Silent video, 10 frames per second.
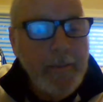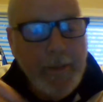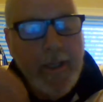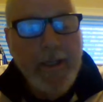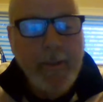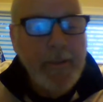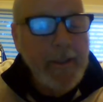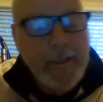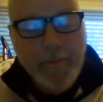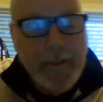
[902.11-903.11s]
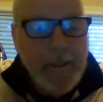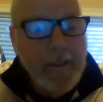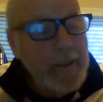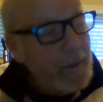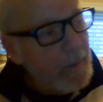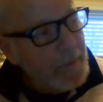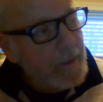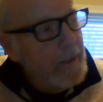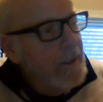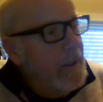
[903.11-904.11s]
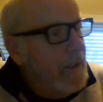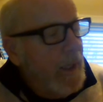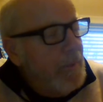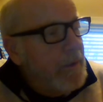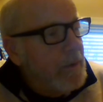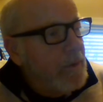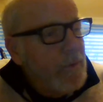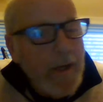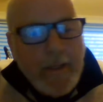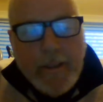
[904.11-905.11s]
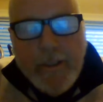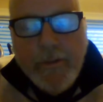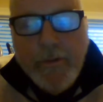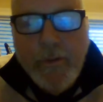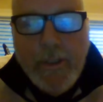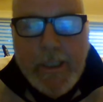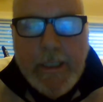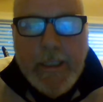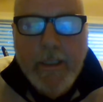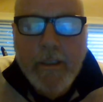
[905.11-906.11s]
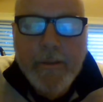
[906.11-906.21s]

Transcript: it, and behind it, and behind it, and behind it. It's like, how many dry cleaners do you need?